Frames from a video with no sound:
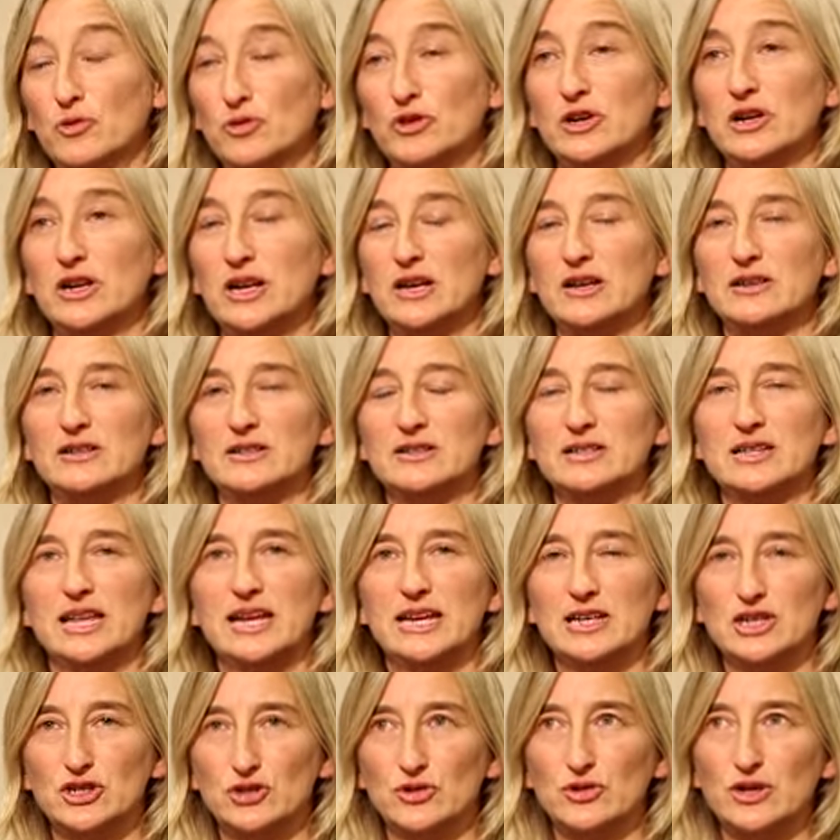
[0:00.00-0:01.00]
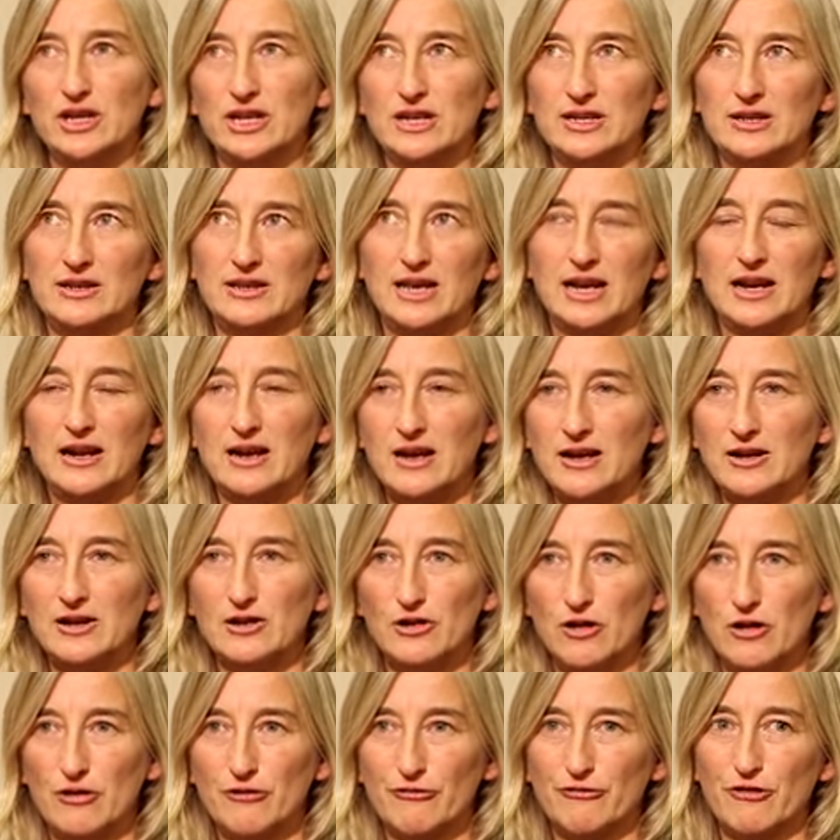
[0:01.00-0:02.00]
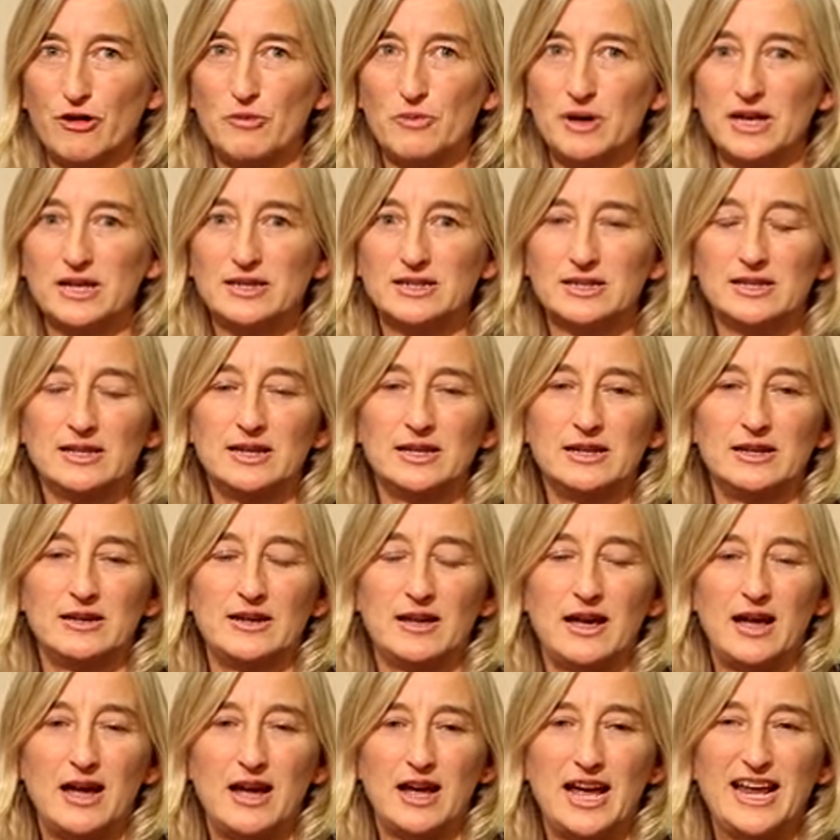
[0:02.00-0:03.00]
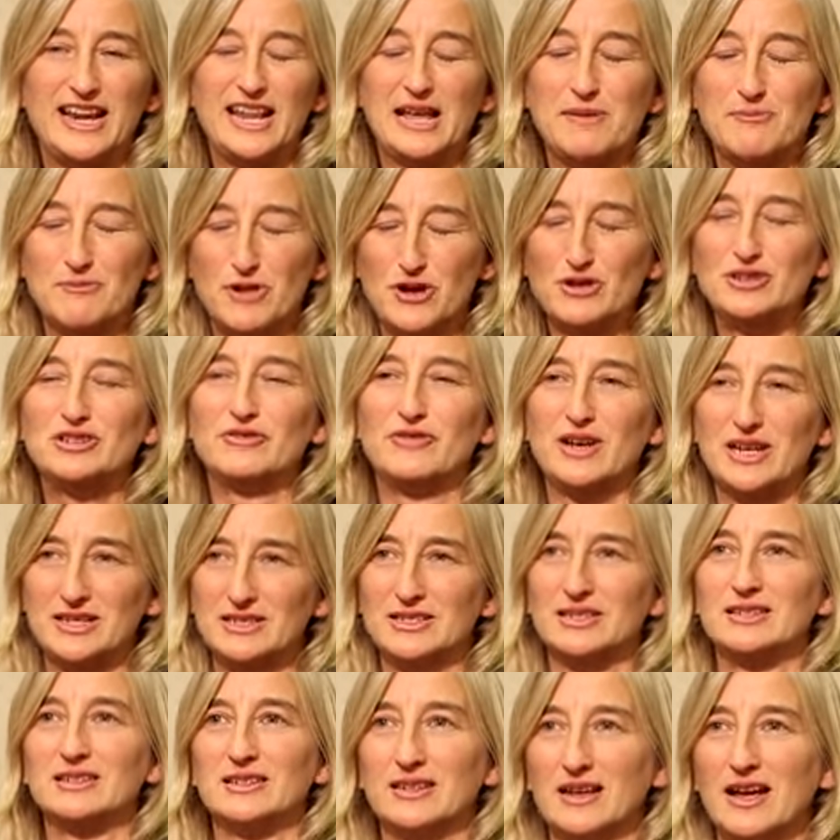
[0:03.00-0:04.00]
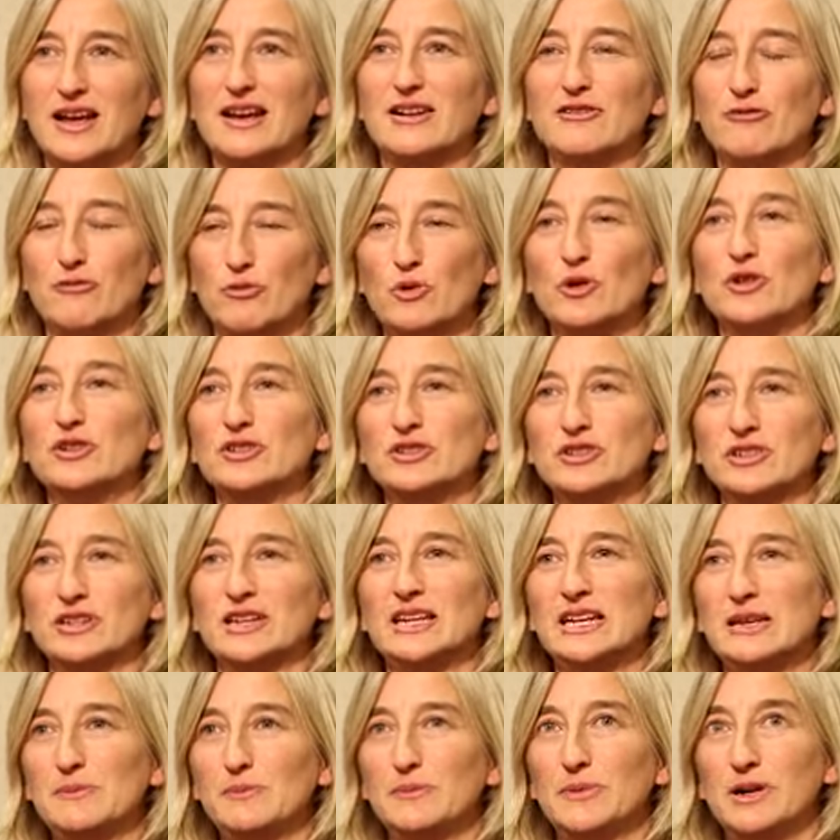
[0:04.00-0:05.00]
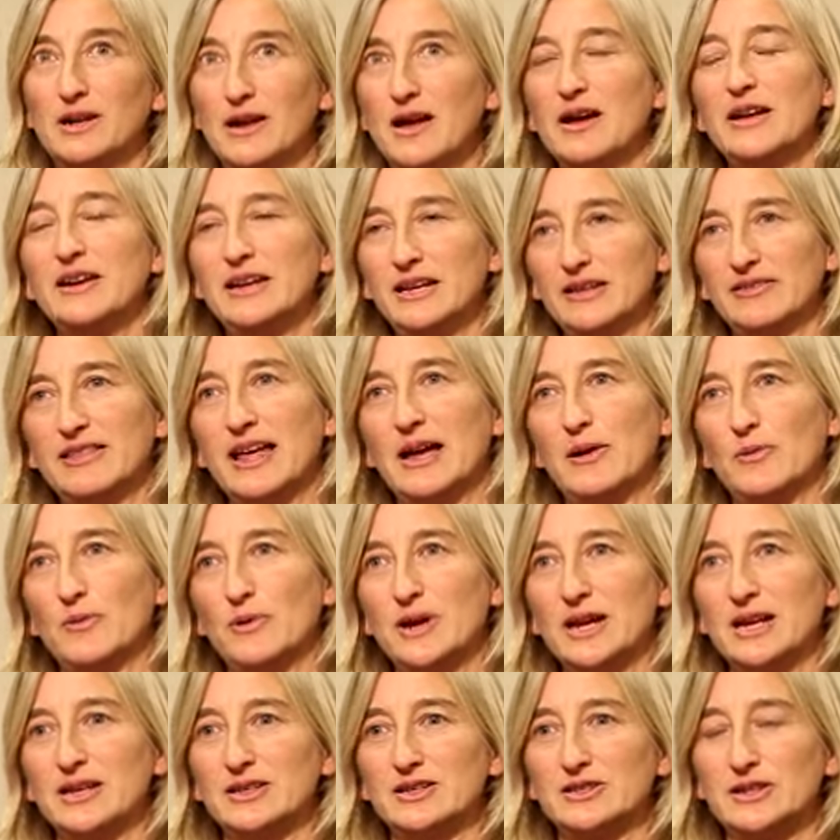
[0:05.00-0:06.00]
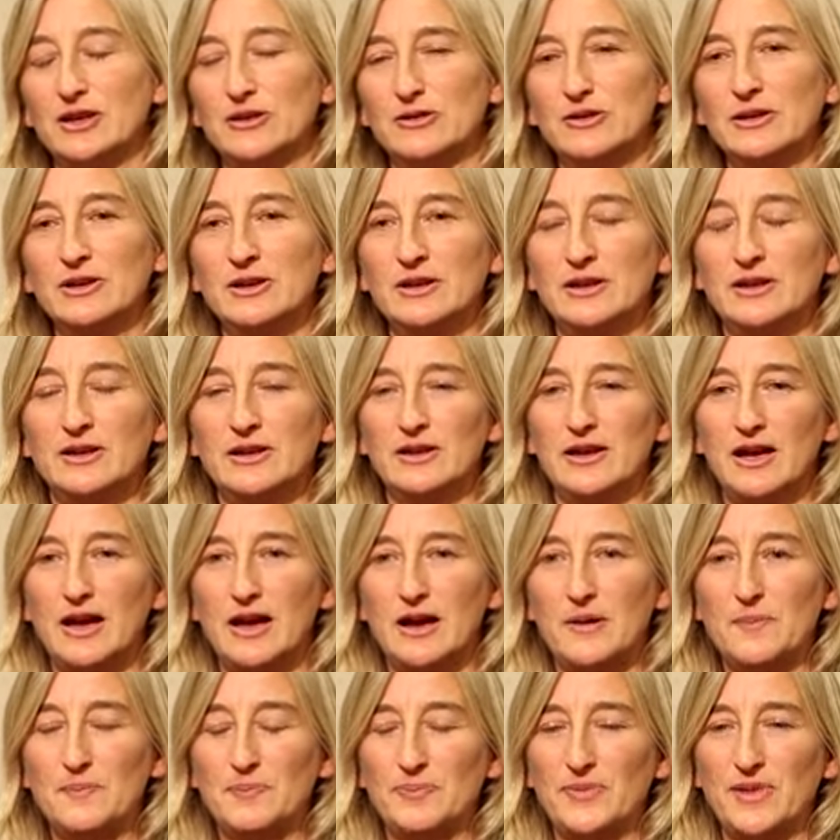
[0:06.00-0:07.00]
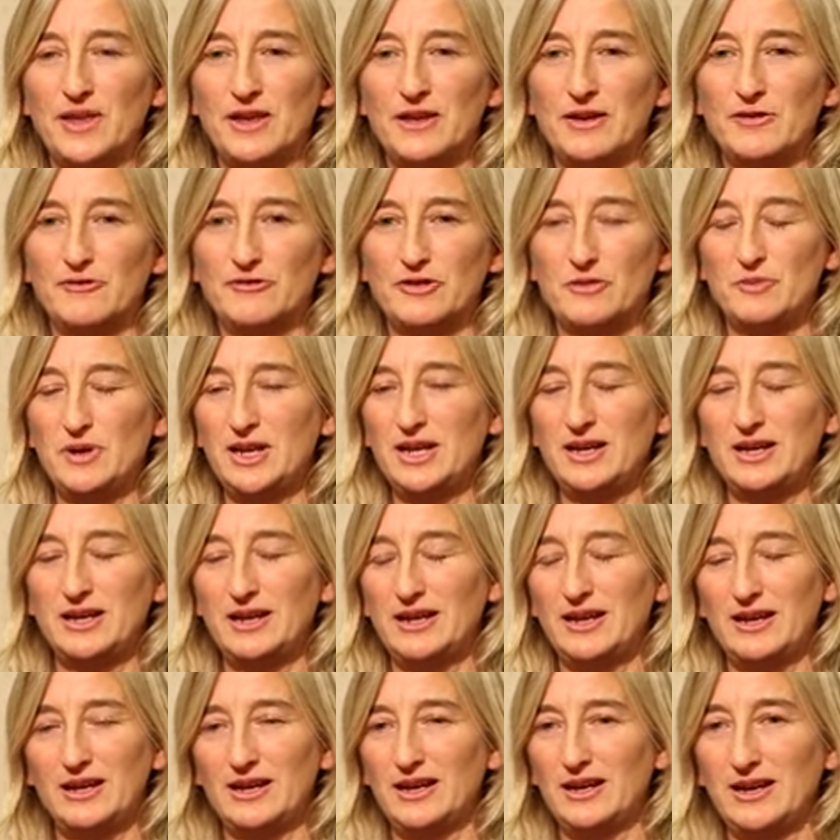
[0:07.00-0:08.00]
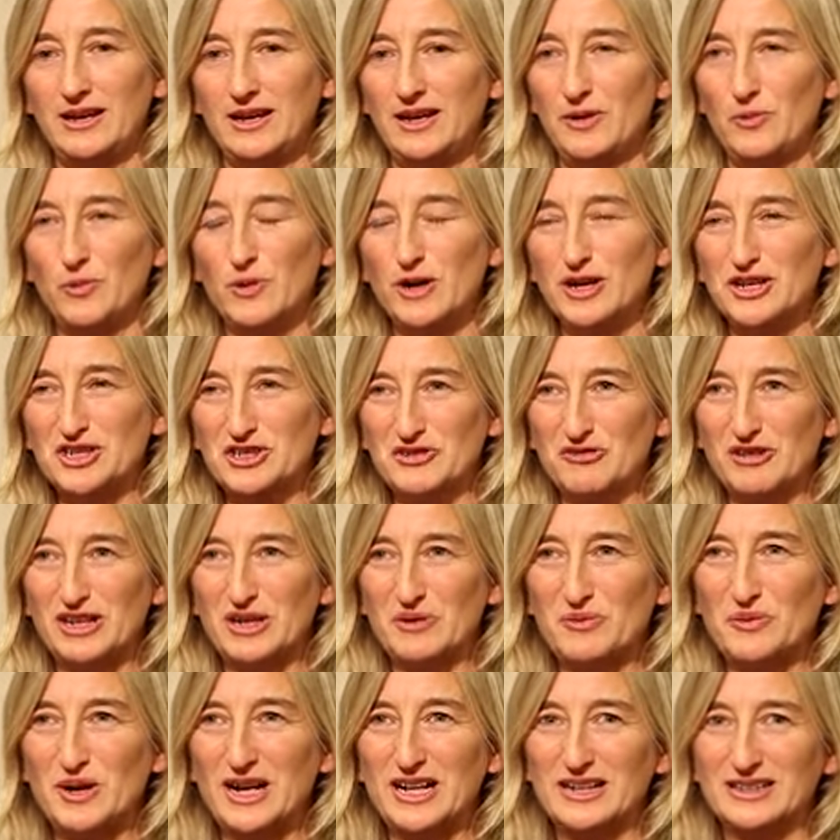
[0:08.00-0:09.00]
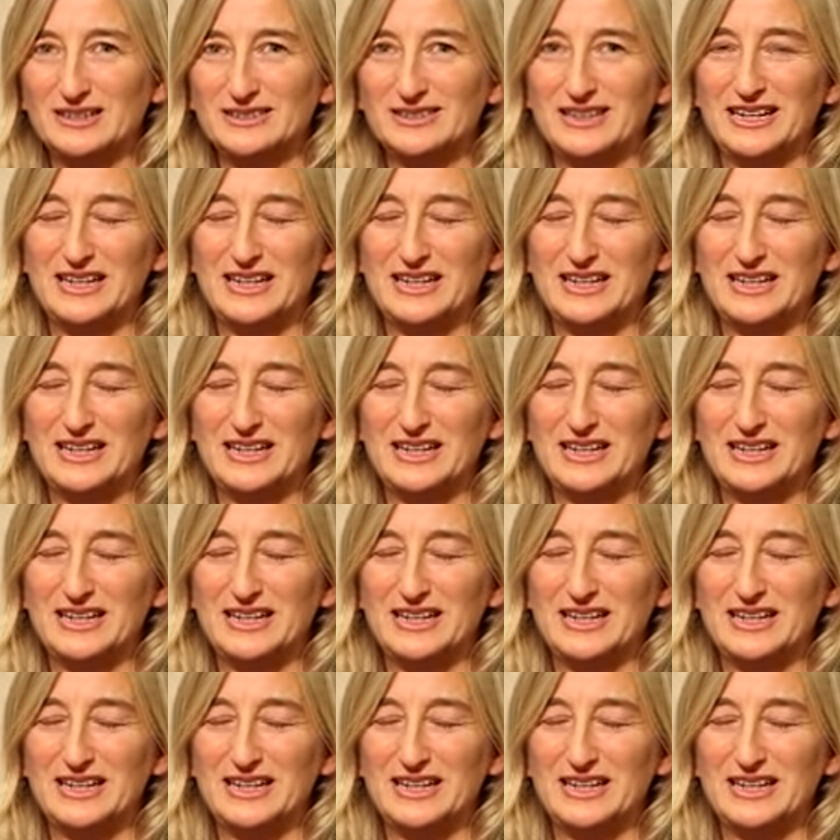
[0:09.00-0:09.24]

the learners. They enjoy it, they learn a lot from it, and they're motivated to kind of want to keep learning that way. So for me, it works really well.